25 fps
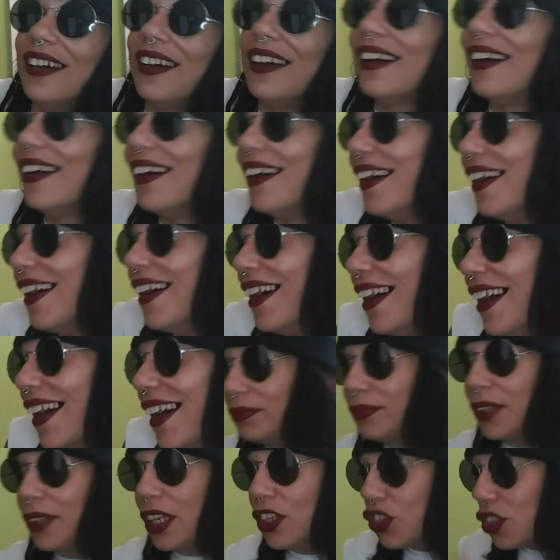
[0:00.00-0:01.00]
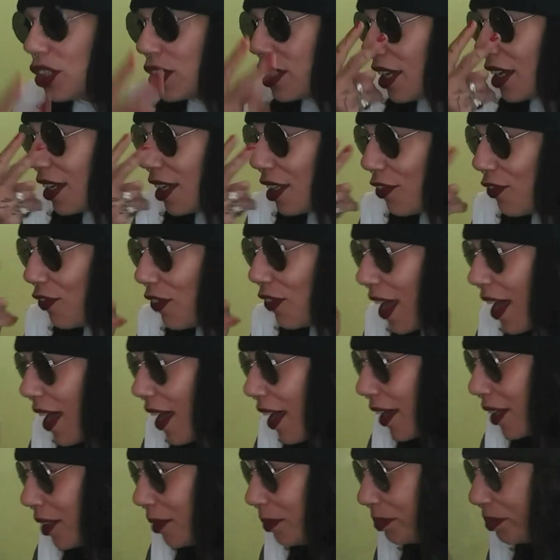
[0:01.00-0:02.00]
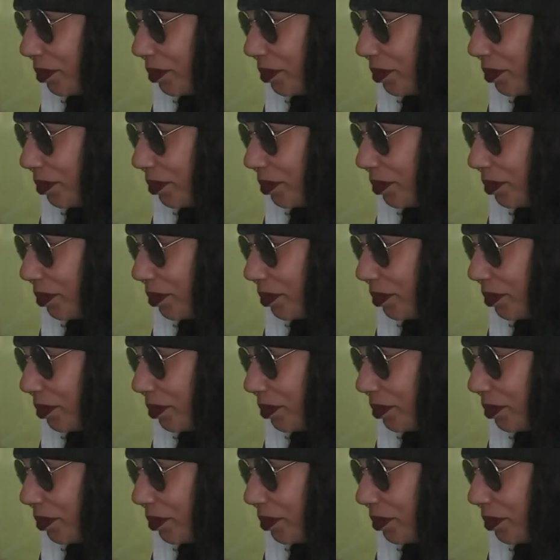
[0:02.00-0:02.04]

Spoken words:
And she's looking at the fly.